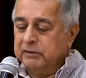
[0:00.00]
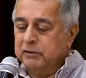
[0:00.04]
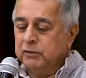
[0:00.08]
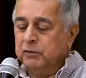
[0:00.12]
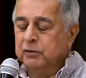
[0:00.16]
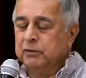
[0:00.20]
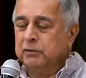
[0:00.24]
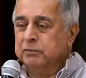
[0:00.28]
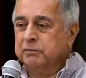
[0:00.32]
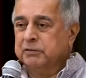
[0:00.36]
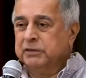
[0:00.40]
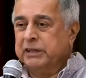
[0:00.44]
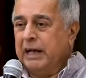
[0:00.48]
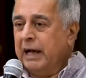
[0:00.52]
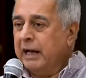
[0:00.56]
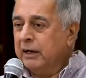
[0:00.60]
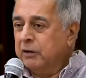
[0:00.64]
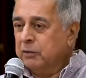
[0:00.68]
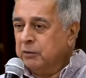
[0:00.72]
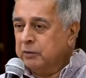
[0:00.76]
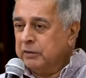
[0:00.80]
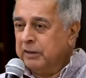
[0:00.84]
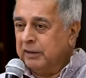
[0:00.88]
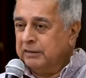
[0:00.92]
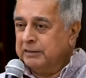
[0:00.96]
So
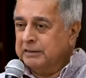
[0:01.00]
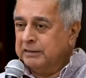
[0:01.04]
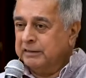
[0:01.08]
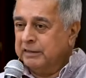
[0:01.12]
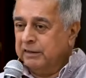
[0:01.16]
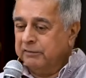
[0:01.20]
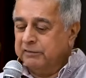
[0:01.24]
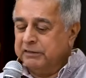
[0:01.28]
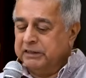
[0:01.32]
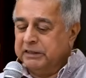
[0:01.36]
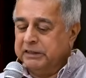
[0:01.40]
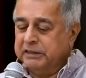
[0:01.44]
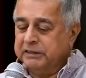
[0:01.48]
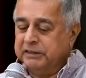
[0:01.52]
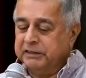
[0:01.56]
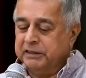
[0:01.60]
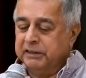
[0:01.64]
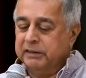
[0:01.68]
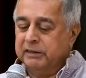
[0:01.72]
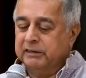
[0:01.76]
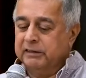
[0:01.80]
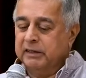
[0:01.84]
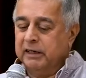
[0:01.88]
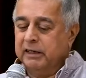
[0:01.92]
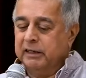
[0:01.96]
Jan 2017,
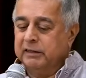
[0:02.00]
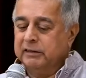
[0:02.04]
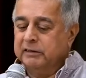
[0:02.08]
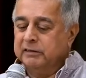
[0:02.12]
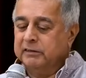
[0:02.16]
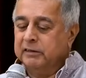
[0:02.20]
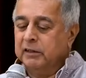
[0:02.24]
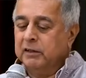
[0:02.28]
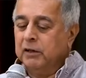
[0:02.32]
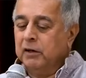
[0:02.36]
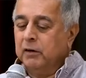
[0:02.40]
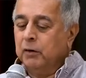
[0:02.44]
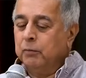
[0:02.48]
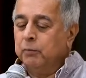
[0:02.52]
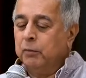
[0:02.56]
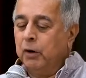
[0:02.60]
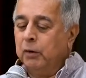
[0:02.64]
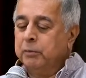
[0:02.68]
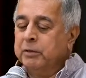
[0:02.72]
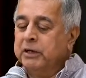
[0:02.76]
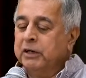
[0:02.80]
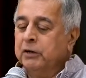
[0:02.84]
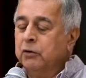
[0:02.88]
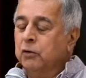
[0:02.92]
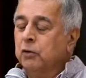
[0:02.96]
she resigns.
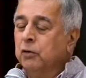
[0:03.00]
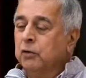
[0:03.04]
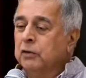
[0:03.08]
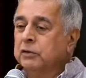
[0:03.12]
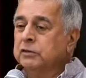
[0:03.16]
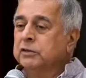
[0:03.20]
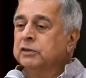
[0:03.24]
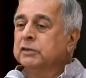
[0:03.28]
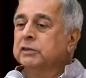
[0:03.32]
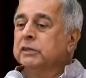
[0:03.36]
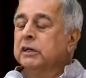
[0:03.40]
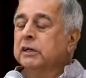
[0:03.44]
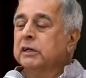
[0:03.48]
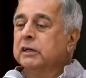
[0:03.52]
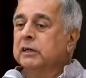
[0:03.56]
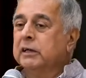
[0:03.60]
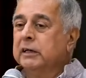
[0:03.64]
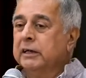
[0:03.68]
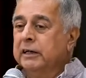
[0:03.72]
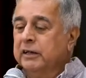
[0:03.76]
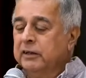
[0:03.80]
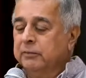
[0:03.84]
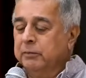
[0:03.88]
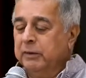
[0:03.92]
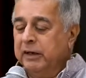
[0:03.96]
Bobby Ghosh
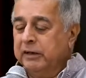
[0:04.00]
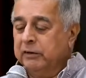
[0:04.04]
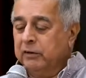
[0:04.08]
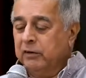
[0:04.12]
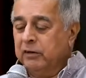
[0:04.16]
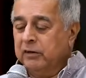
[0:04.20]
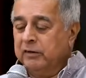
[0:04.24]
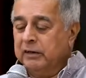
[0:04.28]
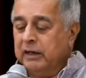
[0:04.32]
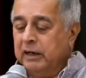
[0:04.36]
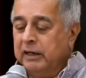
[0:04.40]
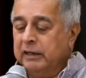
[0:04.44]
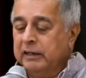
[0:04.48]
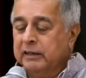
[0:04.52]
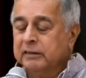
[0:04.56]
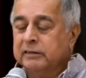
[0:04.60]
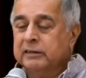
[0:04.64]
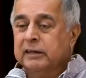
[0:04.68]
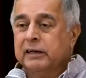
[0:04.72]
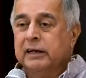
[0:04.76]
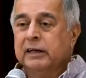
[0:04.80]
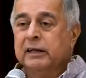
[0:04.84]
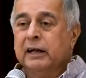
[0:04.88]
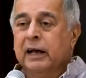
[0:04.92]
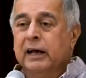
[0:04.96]
is made to resign
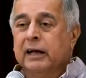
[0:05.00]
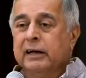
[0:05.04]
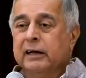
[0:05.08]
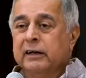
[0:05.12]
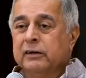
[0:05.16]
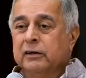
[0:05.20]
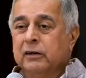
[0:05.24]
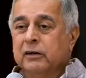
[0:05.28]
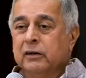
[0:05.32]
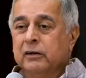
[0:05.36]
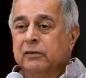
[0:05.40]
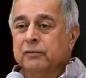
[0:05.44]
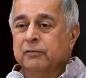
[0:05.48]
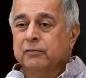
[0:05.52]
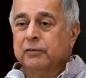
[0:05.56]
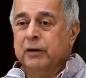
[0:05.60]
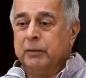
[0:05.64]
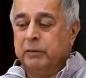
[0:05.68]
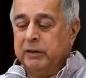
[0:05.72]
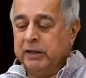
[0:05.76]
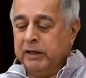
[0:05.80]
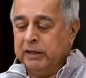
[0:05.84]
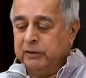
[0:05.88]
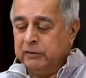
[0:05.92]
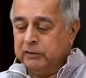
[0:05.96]
as the editor of
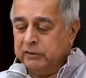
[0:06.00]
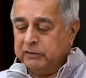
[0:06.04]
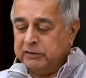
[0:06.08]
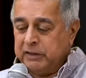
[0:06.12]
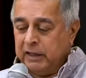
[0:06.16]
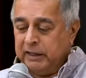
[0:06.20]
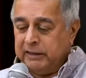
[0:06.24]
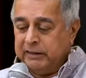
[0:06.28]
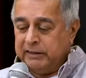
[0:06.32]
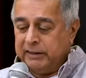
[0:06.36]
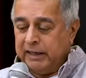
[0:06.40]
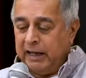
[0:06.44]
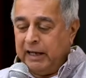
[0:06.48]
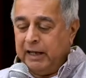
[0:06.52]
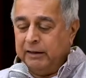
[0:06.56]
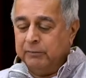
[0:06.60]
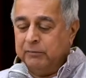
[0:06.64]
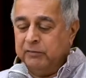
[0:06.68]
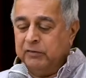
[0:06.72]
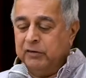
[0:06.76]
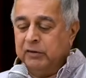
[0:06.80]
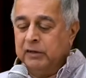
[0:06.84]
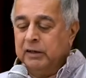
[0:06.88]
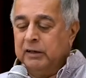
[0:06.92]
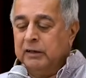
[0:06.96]
Hindustan
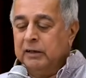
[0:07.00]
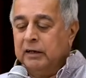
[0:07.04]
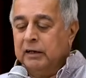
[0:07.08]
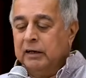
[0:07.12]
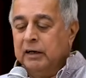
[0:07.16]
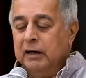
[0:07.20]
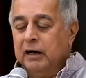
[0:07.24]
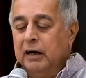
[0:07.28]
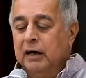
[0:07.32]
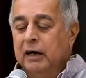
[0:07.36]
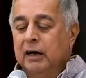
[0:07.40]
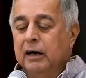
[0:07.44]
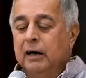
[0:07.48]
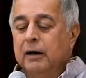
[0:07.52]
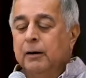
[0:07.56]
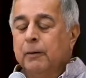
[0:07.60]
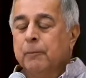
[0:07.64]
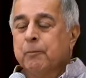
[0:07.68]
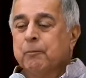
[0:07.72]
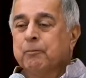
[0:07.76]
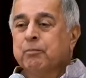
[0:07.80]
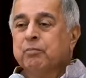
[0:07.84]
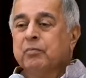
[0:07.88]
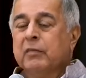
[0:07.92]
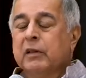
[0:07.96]
Times.
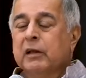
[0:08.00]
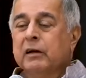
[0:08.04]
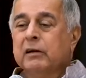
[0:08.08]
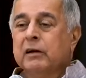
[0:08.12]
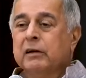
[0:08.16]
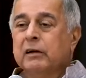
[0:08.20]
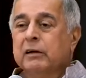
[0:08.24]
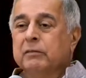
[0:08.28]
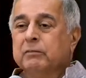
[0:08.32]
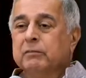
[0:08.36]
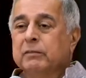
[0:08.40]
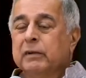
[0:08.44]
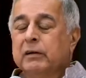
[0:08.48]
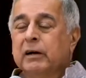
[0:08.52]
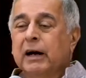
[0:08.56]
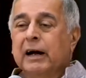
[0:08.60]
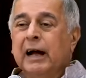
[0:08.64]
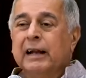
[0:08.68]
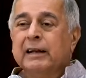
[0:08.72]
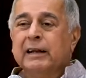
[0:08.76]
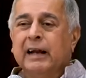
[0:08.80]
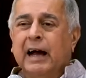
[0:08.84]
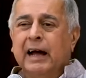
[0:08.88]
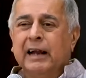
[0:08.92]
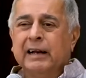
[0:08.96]
If
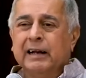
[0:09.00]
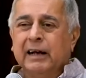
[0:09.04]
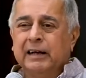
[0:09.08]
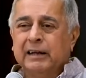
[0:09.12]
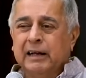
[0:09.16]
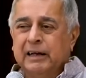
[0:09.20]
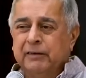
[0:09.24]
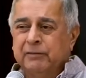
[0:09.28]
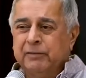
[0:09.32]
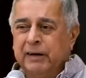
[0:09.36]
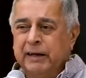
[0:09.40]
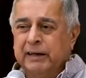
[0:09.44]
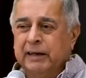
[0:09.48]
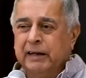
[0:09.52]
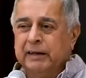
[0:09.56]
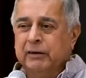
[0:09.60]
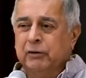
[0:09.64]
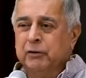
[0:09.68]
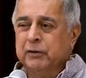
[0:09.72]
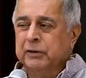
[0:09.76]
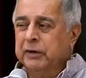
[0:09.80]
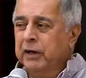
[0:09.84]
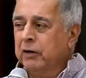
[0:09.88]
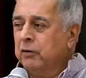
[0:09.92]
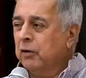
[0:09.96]
I
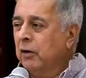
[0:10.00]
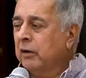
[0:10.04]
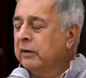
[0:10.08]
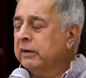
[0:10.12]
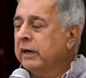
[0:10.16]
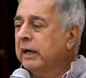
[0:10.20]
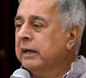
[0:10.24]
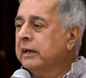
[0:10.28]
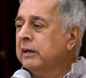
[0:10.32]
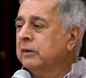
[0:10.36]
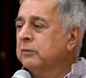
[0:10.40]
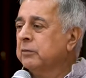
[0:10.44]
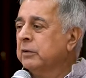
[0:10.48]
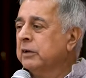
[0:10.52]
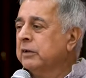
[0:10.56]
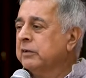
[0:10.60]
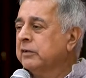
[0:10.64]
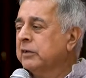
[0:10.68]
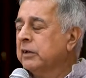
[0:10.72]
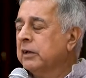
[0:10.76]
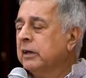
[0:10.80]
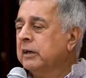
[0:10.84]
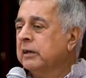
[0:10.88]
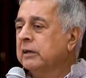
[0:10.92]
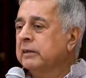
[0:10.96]
recall right, it
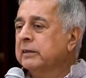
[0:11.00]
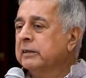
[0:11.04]
was